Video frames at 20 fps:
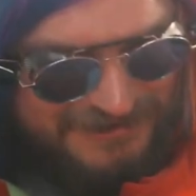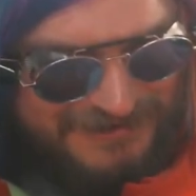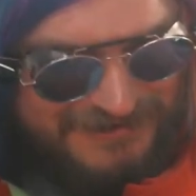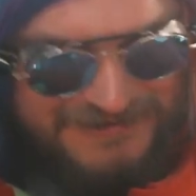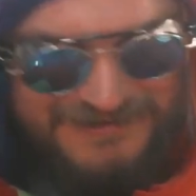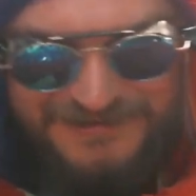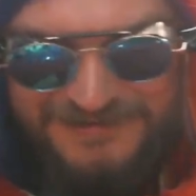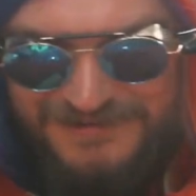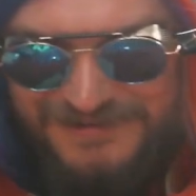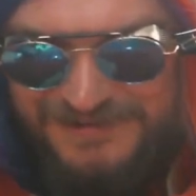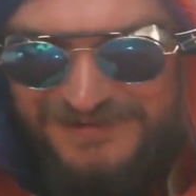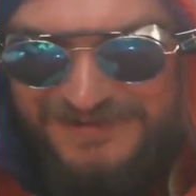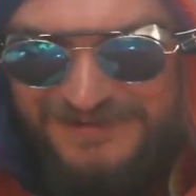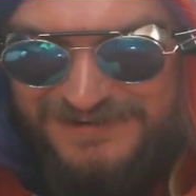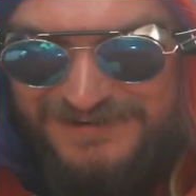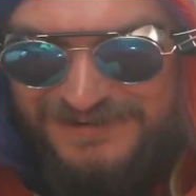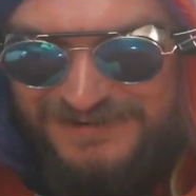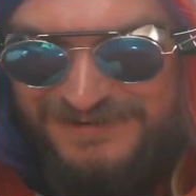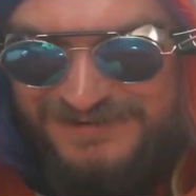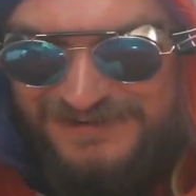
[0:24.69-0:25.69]
It puts
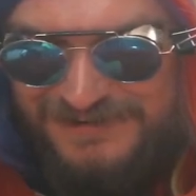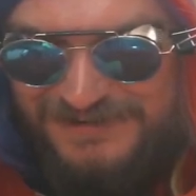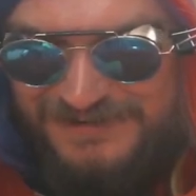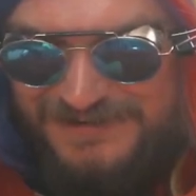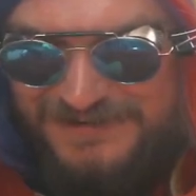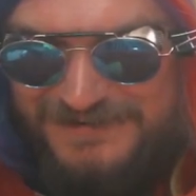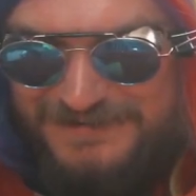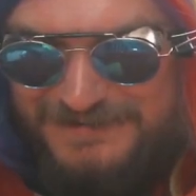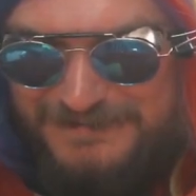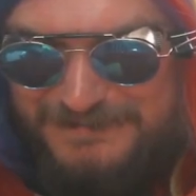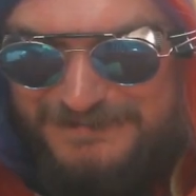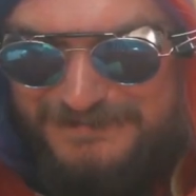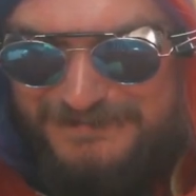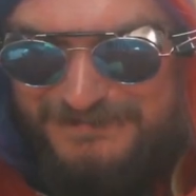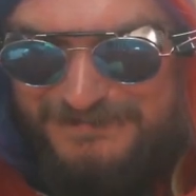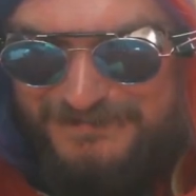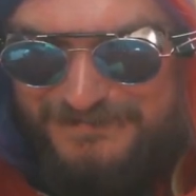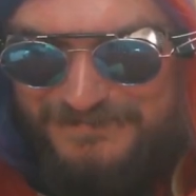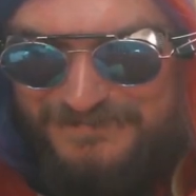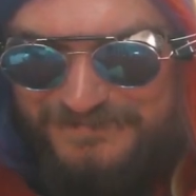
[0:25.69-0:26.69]
on his
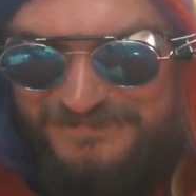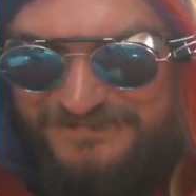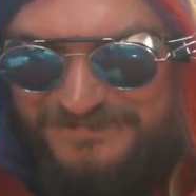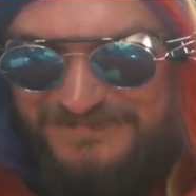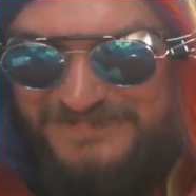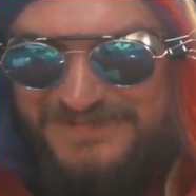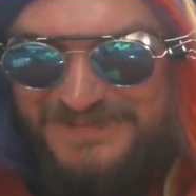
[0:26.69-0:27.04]
skin or else